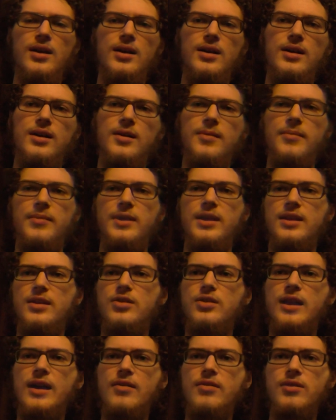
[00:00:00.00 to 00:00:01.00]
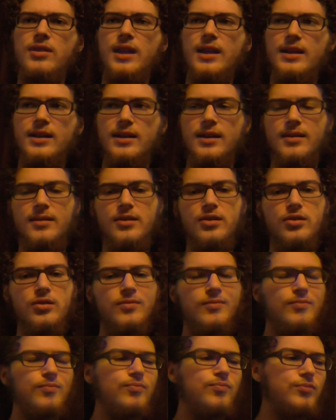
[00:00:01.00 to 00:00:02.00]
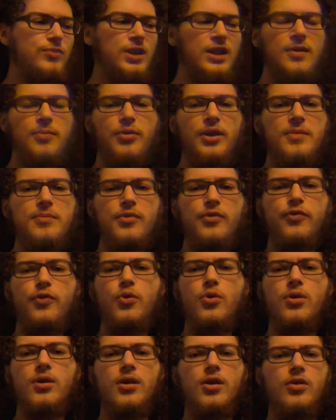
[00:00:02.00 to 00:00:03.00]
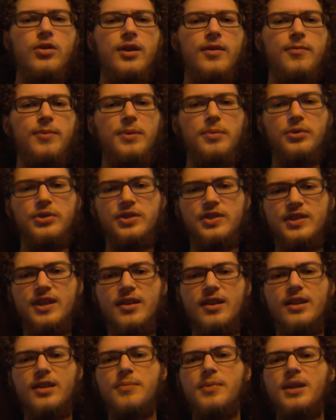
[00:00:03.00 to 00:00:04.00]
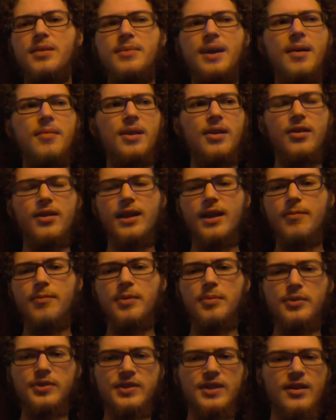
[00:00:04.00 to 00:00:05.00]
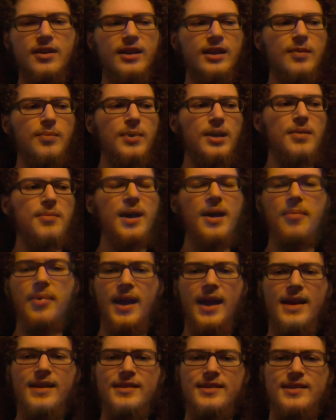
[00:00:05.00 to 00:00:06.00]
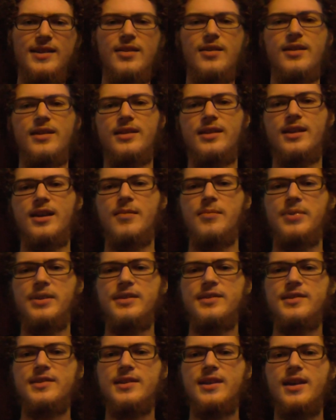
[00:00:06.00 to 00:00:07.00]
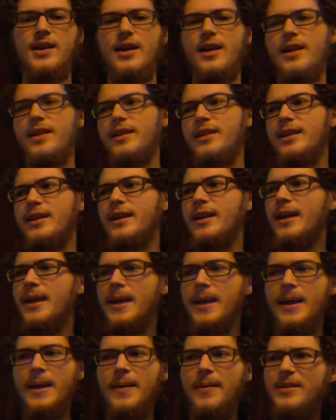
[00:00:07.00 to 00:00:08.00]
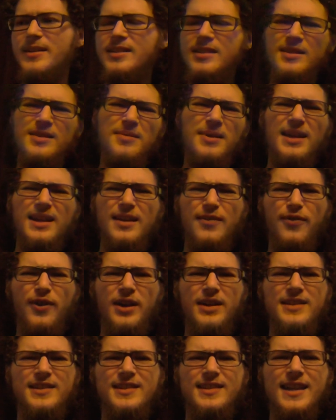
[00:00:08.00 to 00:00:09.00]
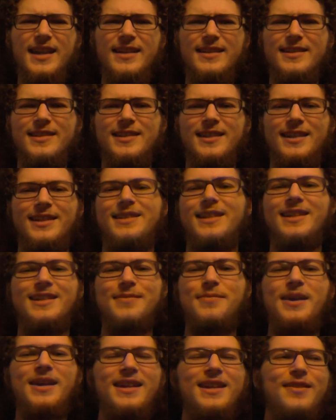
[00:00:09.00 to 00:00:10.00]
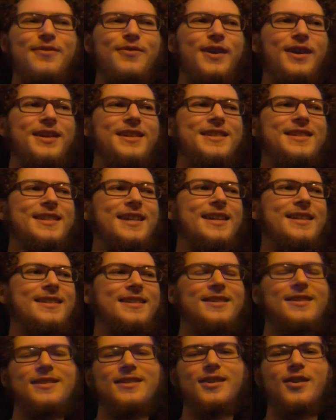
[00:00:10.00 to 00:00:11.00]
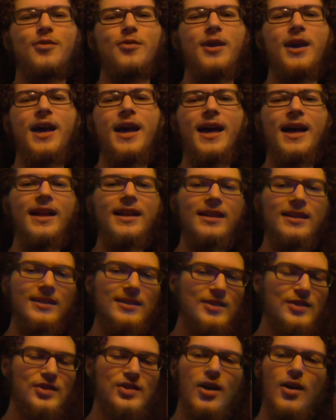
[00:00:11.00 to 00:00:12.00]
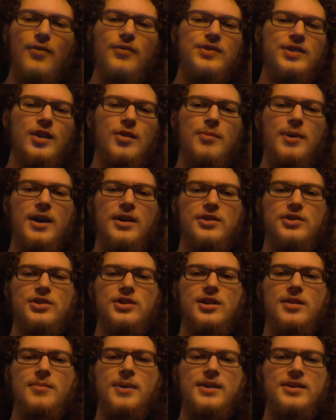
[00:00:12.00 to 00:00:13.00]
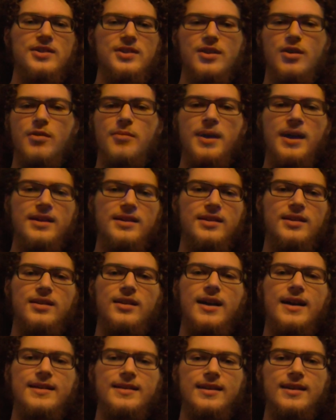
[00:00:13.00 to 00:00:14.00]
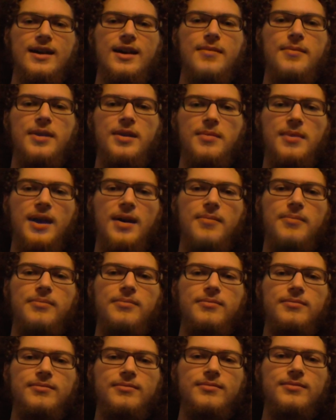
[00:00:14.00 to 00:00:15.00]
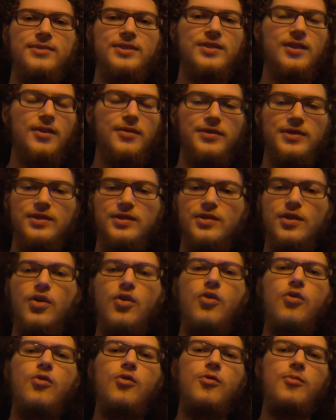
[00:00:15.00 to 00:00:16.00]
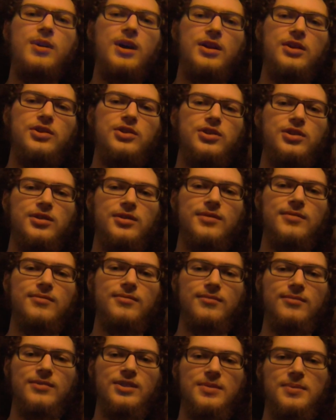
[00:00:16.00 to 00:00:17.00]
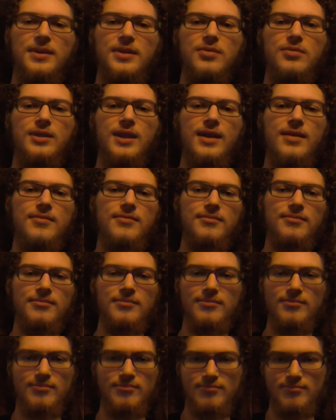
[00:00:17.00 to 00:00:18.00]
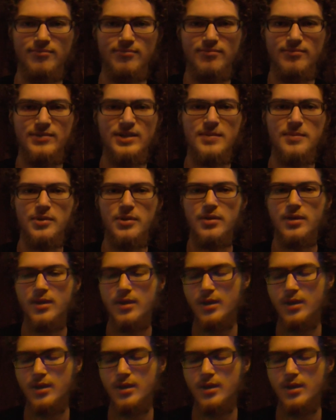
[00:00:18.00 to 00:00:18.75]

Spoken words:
The complaint before, oh, you have people just staring at the minimap, now you're gonna have people staring at the minimap and staring at the compass. Like, it just doesn't make any fucking sense. It doesn't make any fucking sense. Just go solve so much by just going back to the classic COD minimap. Solve so much just by doing that. Simple.